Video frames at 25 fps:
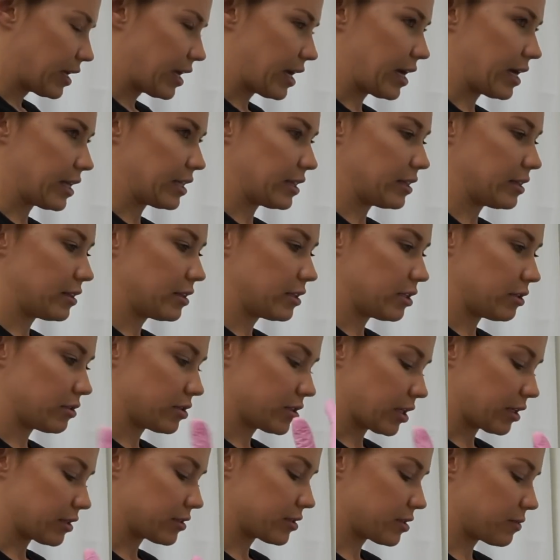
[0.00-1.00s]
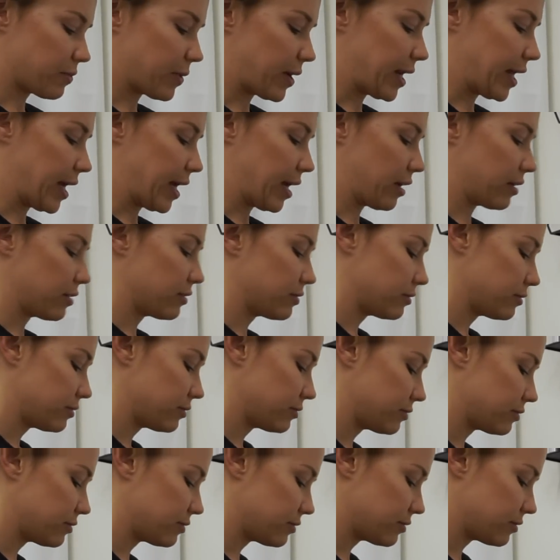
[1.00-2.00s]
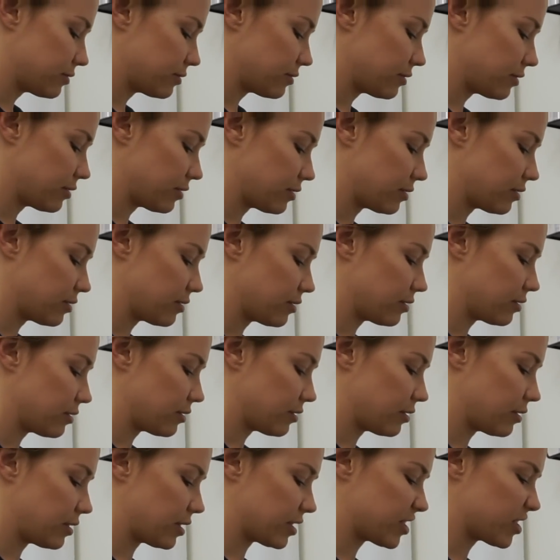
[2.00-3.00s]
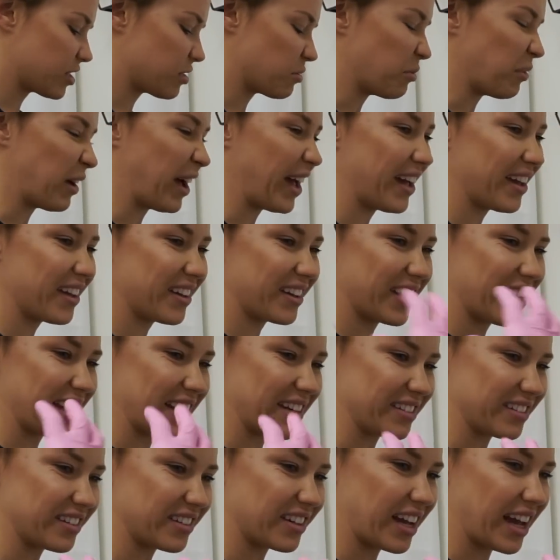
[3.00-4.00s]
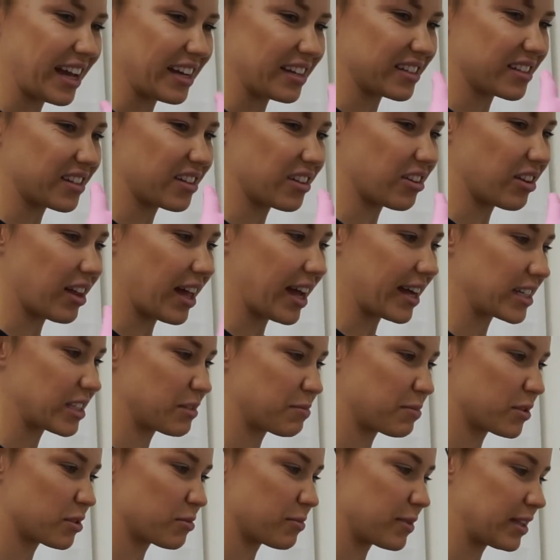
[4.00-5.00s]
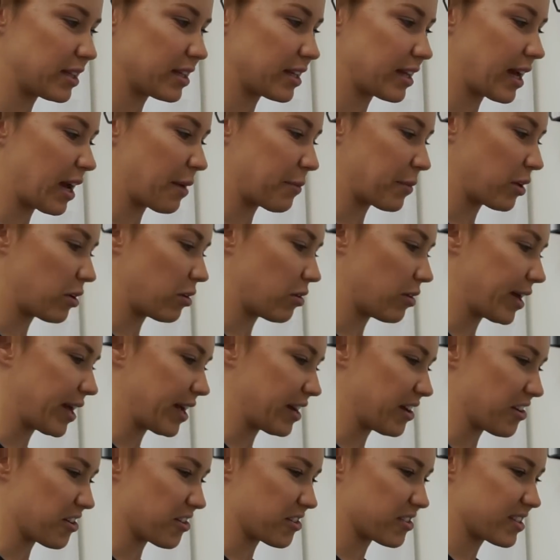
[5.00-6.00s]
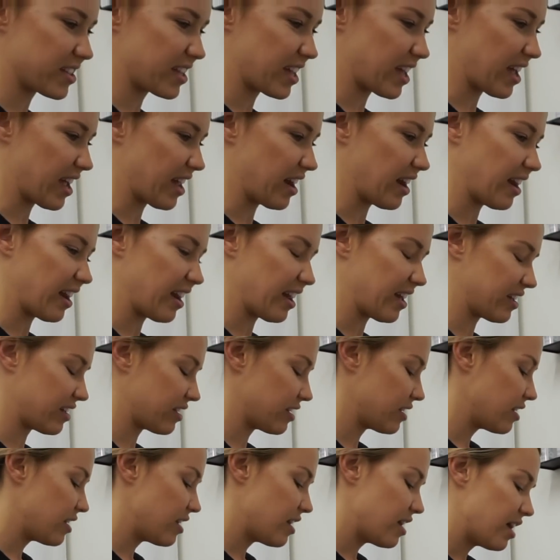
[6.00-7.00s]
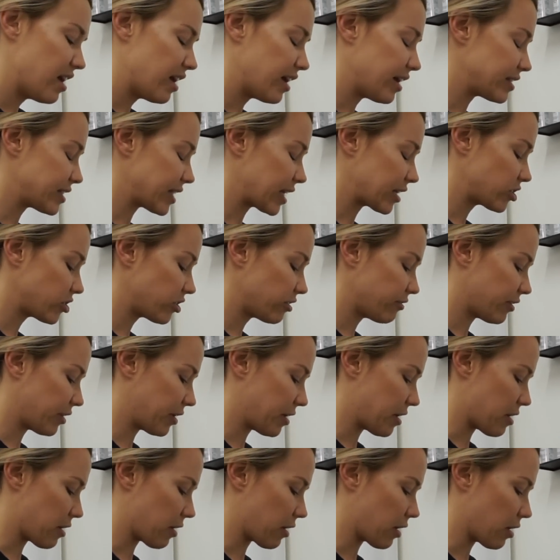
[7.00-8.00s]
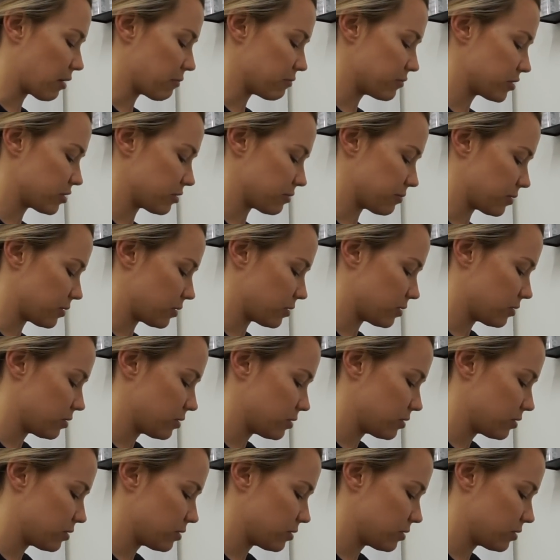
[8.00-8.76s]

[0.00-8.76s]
And you start sweating, the sweat can kind of collect between the chemical and your skin, and it's actually very uncomfortable.